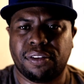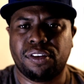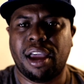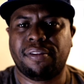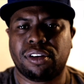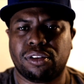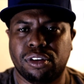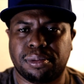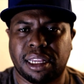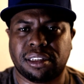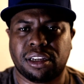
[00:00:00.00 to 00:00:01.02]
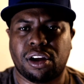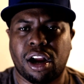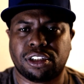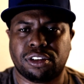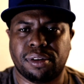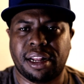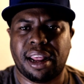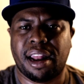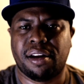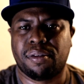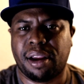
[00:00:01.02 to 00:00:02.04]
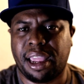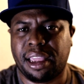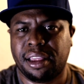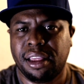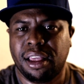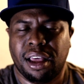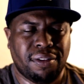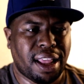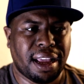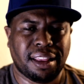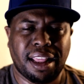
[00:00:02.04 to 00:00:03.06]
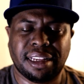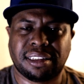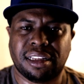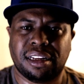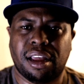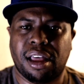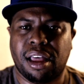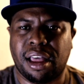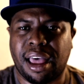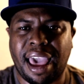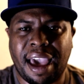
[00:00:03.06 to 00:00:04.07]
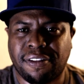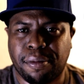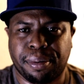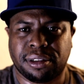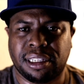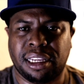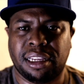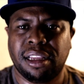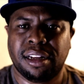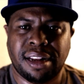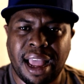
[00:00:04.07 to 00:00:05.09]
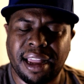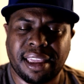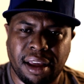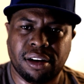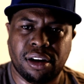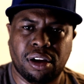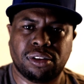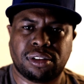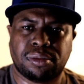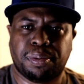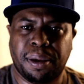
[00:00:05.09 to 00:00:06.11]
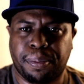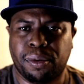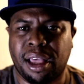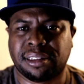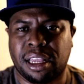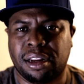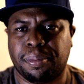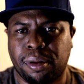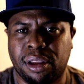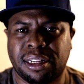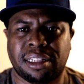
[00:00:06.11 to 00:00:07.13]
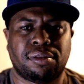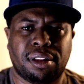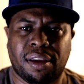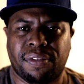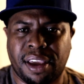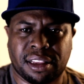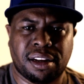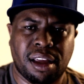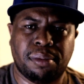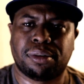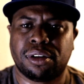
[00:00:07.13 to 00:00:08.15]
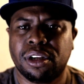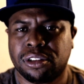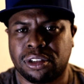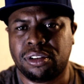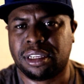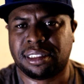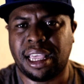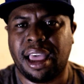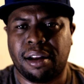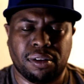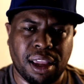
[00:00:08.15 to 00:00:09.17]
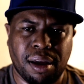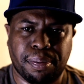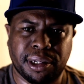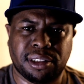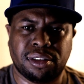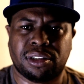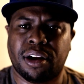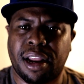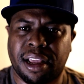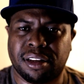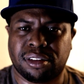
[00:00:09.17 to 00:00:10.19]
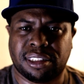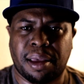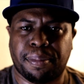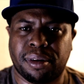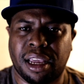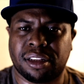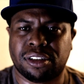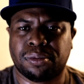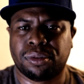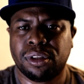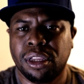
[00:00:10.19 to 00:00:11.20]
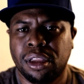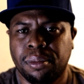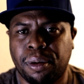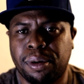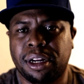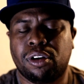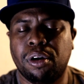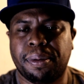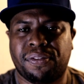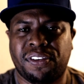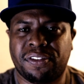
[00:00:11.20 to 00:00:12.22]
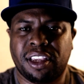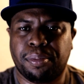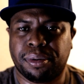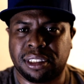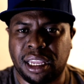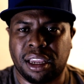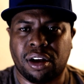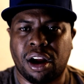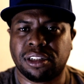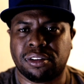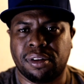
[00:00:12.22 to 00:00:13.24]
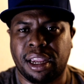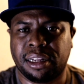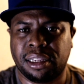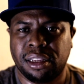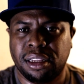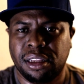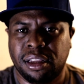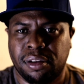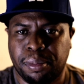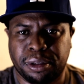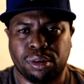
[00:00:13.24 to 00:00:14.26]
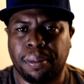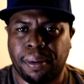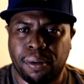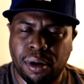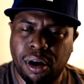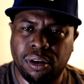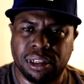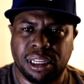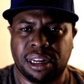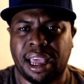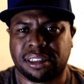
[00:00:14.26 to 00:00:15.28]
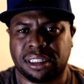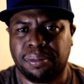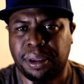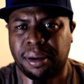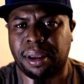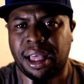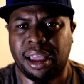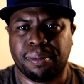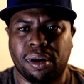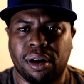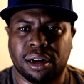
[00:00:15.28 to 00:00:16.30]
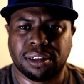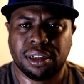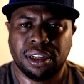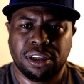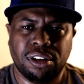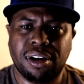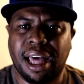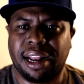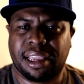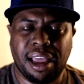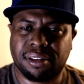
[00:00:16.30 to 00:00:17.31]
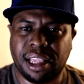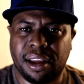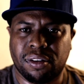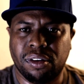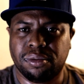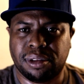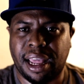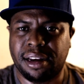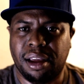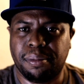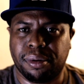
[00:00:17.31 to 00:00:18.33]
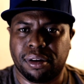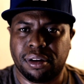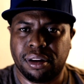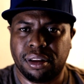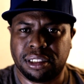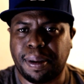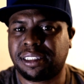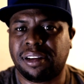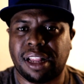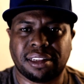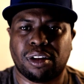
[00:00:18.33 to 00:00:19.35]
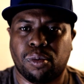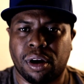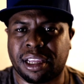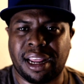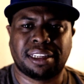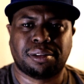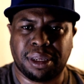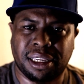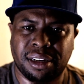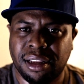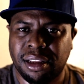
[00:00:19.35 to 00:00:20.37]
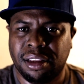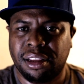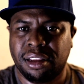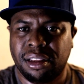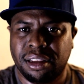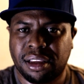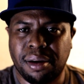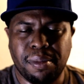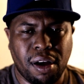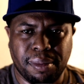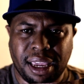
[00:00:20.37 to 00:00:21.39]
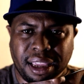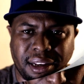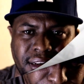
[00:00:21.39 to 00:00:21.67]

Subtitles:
If you have a group that's incarcerated at a rate of less than 0.5%, not counting those people as unemployed doesn't really affect the number. So you can say, I don't count prisoners, they're sample negligible. But when a group is 15% incarcerated between parole and actually being behind bars, you got to count that group, that number, especially if that's the working age men. Come on, man.